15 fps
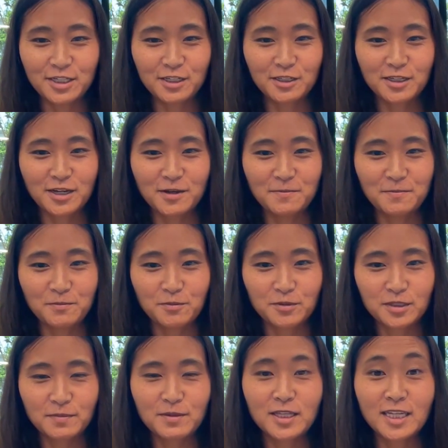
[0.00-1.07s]

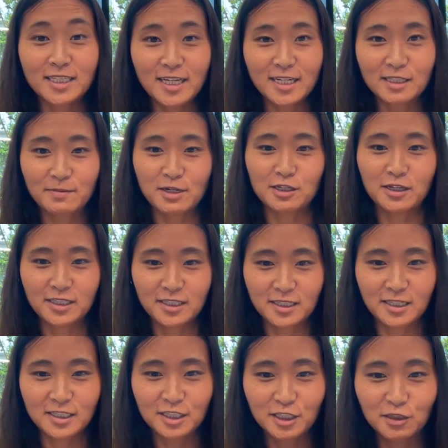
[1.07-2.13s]
something that Dana specializes
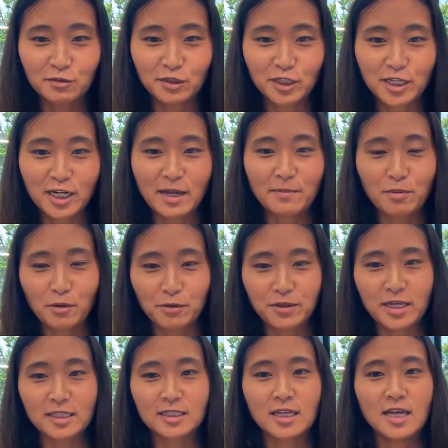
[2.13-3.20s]
in. She's really good at both
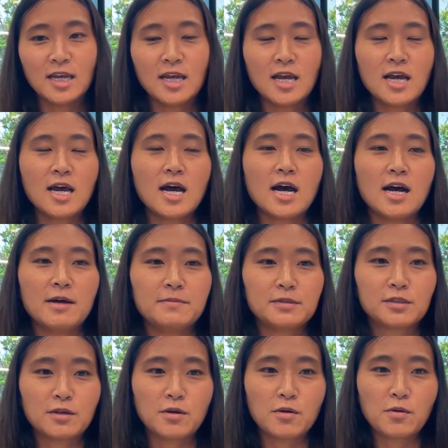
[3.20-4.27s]
things.
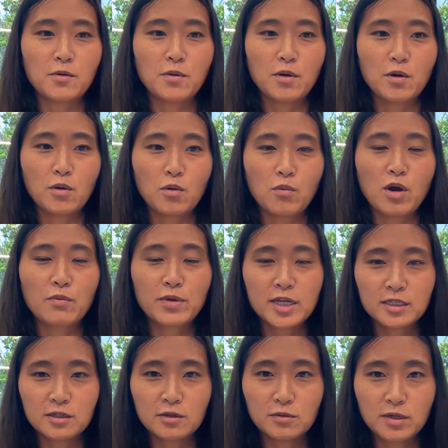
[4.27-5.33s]
So what
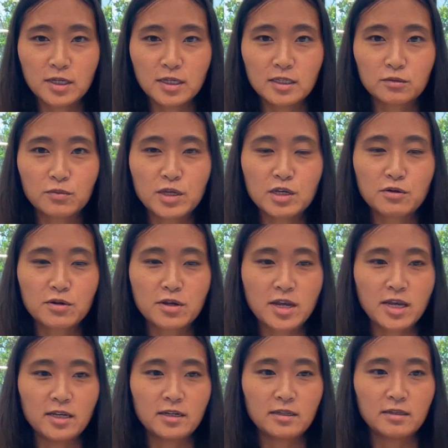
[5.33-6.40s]
we do is we
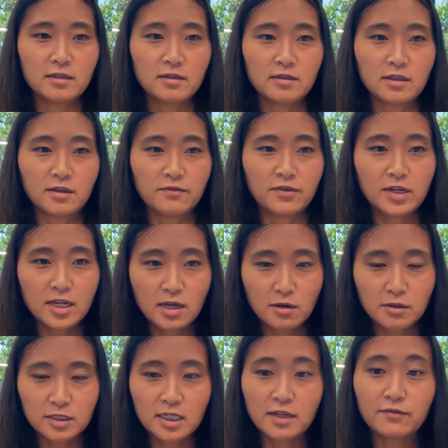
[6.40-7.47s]
create the
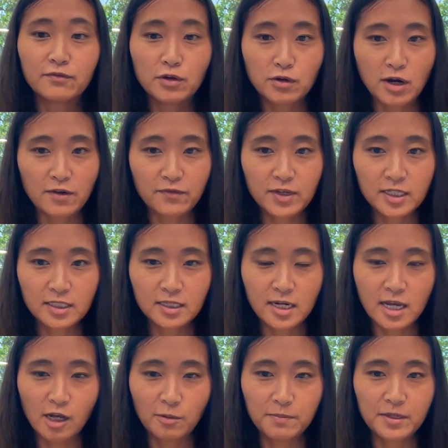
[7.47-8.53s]
videos and infographics
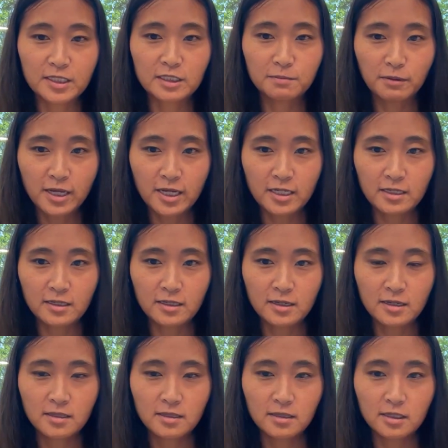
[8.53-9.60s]
that help explain
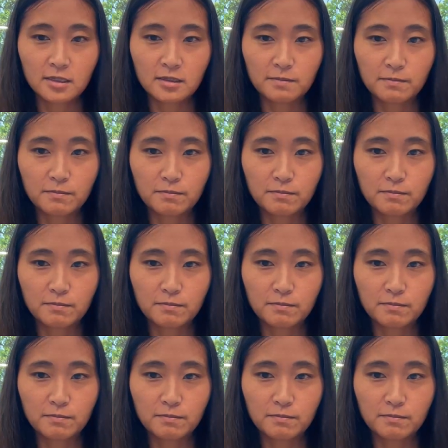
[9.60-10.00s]
the